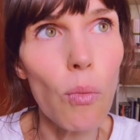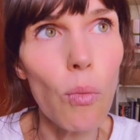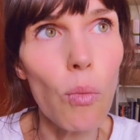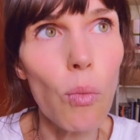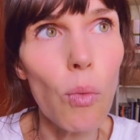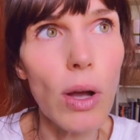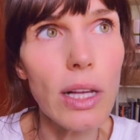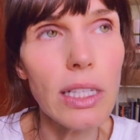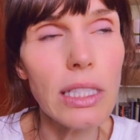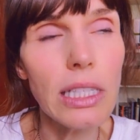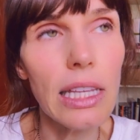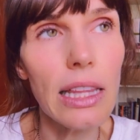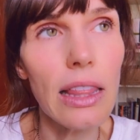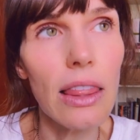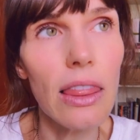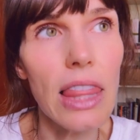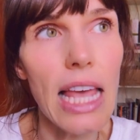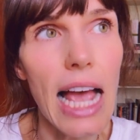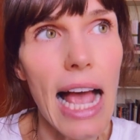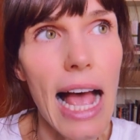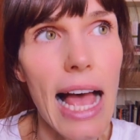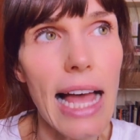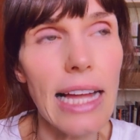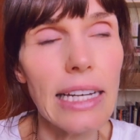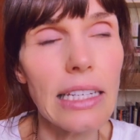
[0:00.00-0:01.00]
It wasn't
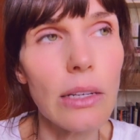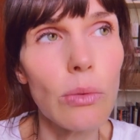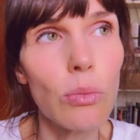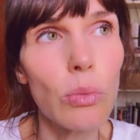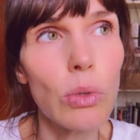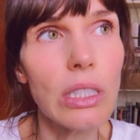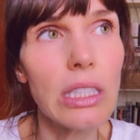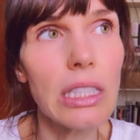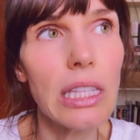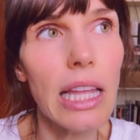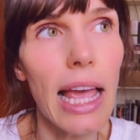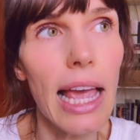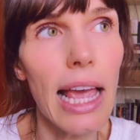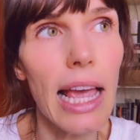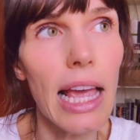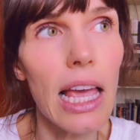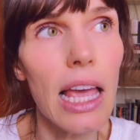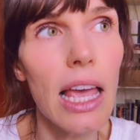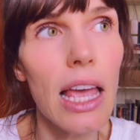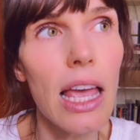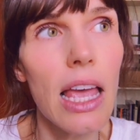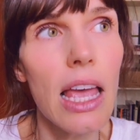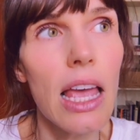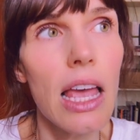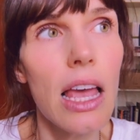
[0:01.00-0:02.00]
that. It was
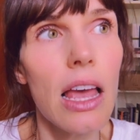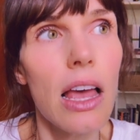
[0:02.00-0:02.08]
like